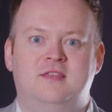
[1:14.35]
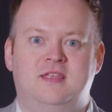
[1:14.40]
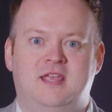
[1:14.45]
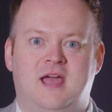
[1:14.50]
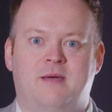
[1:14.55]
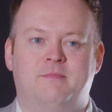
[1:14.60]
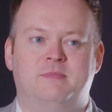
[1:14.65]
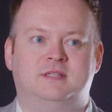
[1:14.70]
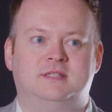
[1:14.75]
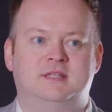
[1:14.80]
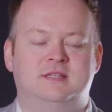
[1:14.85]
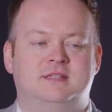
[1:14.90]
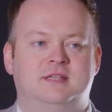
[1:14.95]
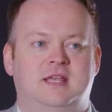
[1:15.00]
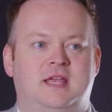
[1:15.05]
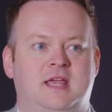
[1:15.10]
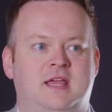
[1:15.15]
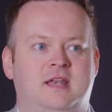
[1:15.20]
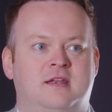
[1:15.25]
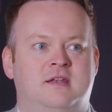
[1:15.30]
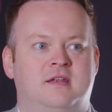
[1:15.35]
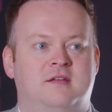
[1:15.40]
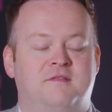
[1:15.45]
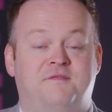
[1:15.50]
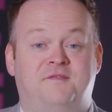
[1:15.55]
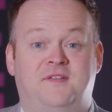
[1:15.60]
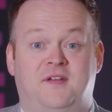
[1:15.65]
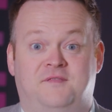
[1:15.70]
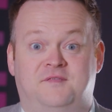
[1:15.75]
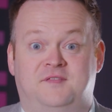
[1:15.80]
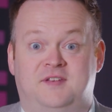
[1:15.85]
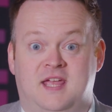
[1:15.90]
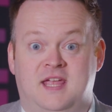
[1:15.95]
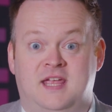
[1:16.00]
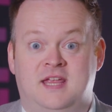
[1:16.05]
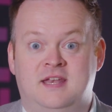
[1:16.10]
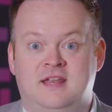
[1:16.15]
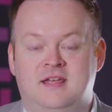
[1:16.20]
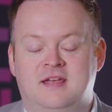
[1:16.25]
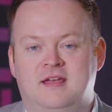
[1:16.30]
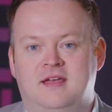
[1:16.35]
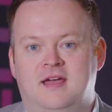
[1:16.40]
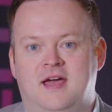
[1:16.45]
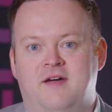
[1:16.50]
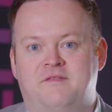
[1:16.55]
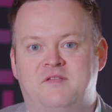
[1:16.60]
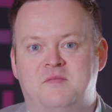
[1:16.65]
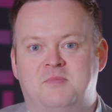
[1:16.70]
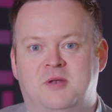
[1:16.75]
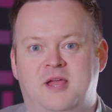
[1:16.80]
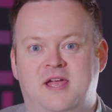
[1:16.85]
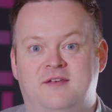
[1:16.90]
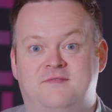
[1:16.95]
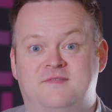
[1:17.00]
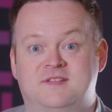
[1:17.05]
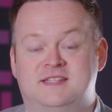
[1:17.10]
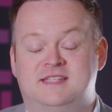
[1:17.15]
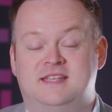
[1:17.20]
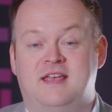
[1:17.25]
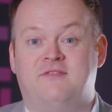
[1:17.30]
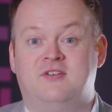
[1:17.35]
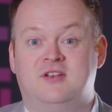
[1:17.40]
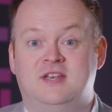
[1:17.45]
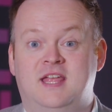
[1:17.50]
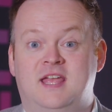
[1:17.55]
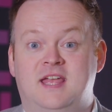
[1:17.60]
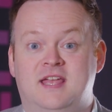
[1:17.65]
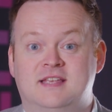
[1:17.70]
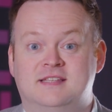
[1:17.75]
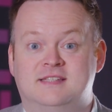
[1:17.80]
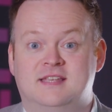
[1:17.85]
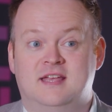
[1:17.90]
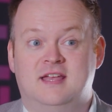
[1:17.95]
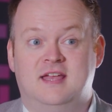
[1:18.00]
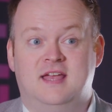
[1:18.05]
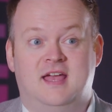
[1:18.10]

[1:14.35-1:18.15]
the amateur scene, and at 15, having played for seven years,